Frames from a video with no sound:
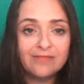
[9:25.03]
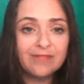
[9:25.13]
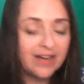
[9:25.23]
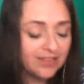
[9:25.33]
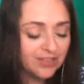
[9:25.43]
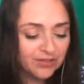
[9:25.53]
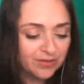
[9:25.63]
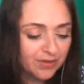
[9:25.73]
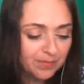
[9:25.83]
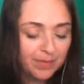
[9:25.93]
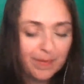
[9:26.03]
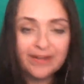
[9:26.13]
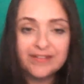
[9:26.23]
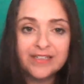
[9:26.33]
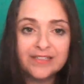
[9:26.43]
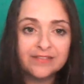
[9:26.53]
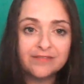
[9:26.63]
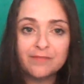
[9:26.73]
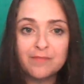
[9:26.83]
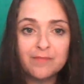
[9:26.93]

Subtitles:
regards to the propensities of